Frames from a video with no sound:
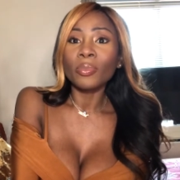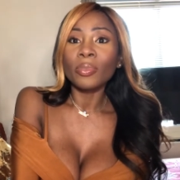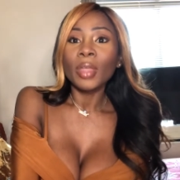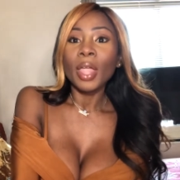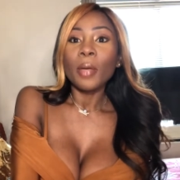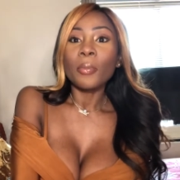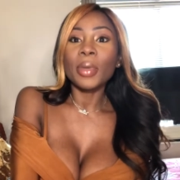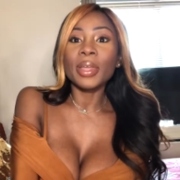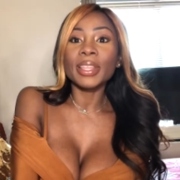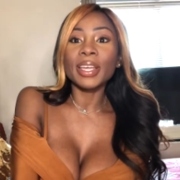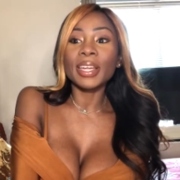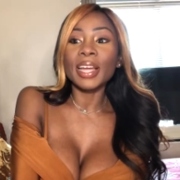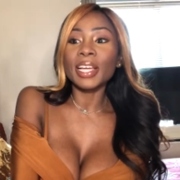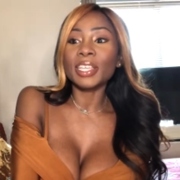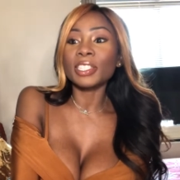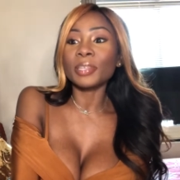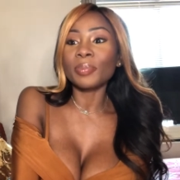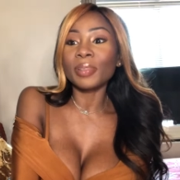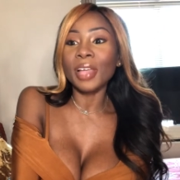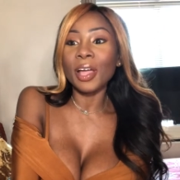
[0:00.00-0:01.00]
But then I
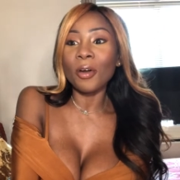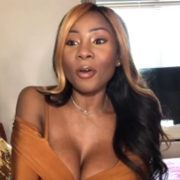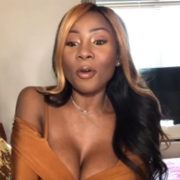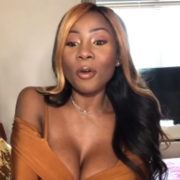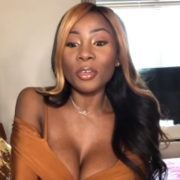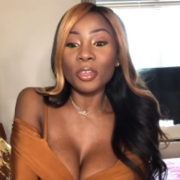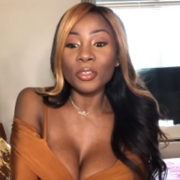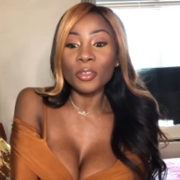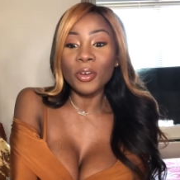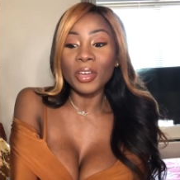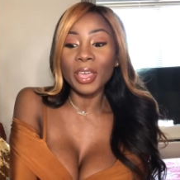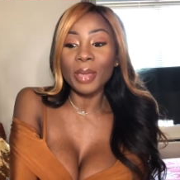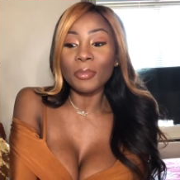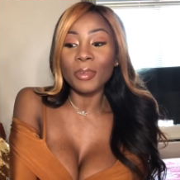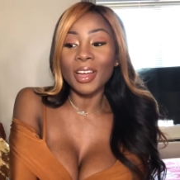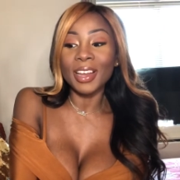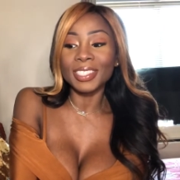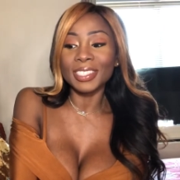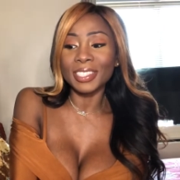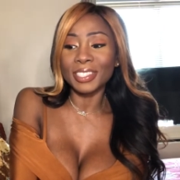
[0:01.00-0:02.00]
used to be like, oh, you know Kim
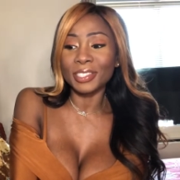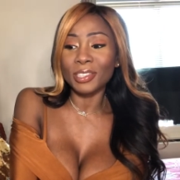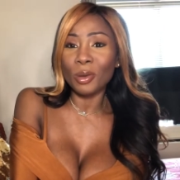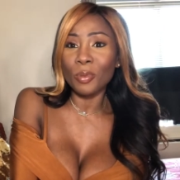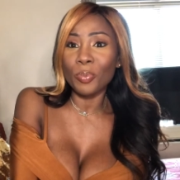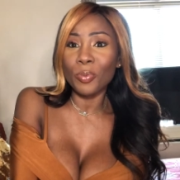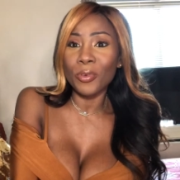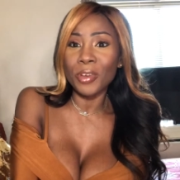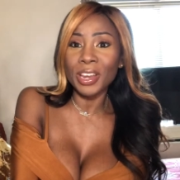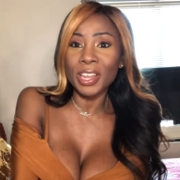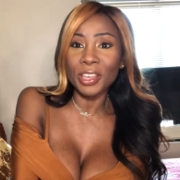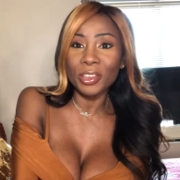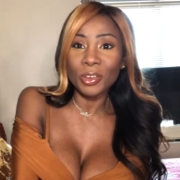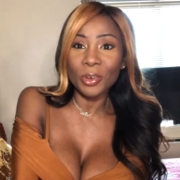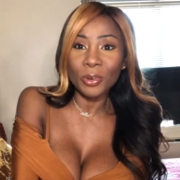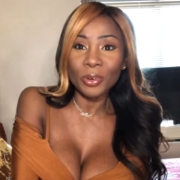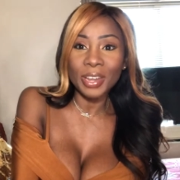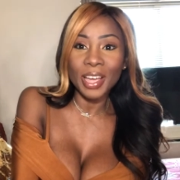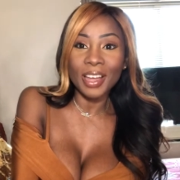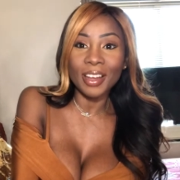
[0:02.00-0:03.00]
Kardashian, she's so pretty. You
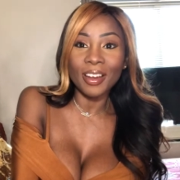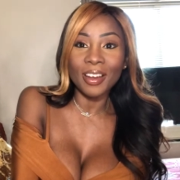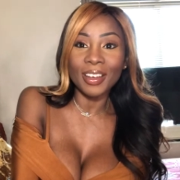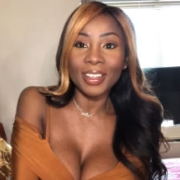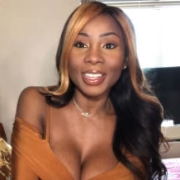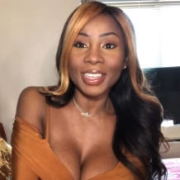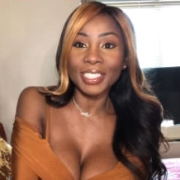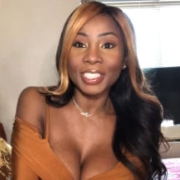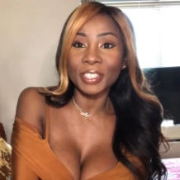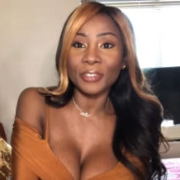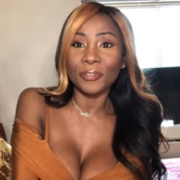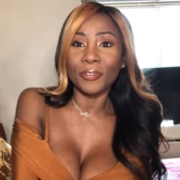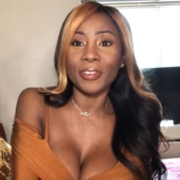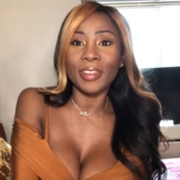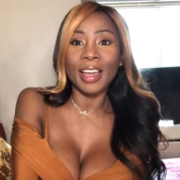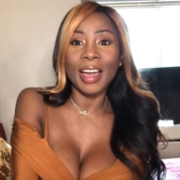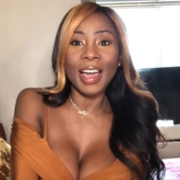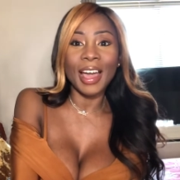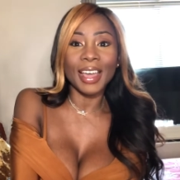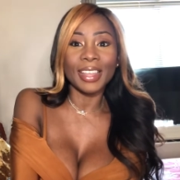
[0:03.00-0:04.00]
know who that girl is? She's
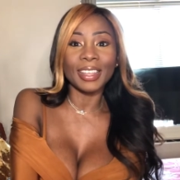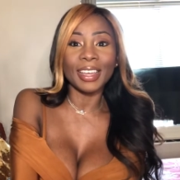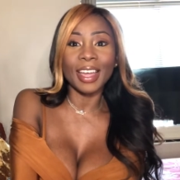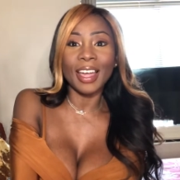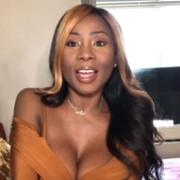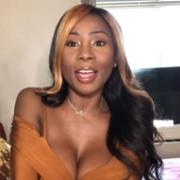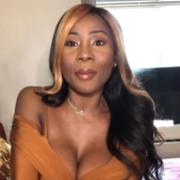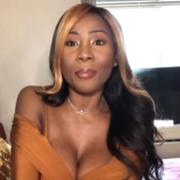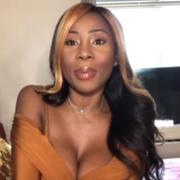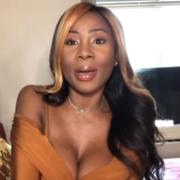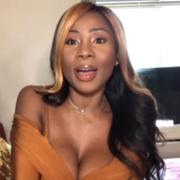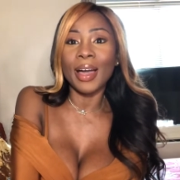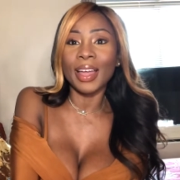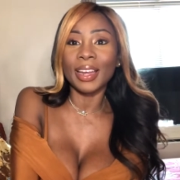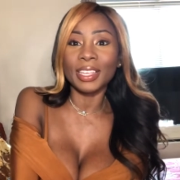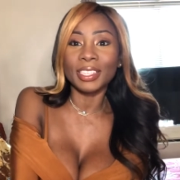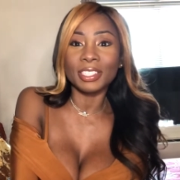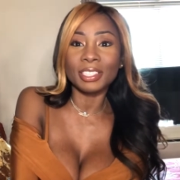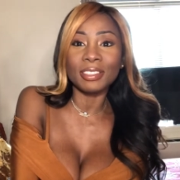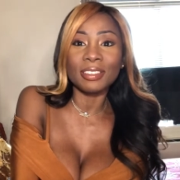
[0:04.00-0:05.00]
fly. Look at her
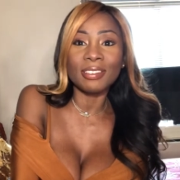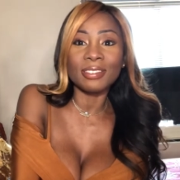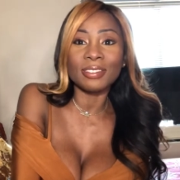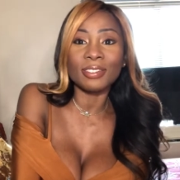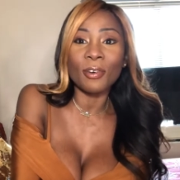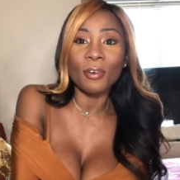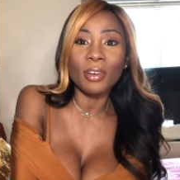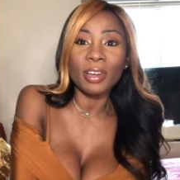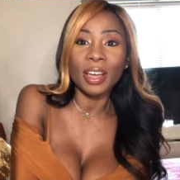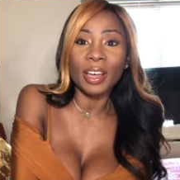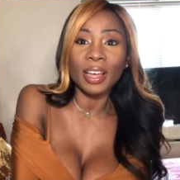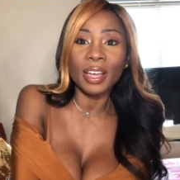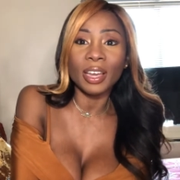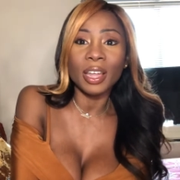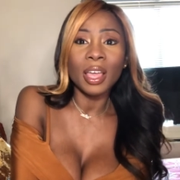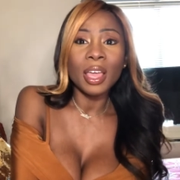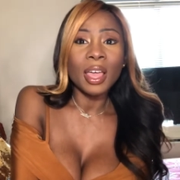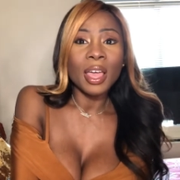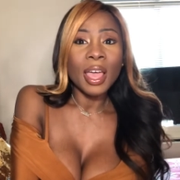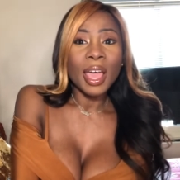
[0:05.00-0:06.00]
body. She looks so good.
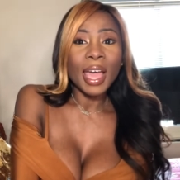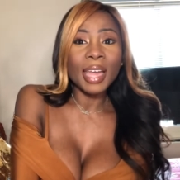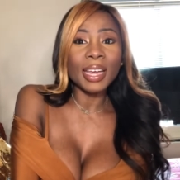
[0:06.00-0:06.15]
And a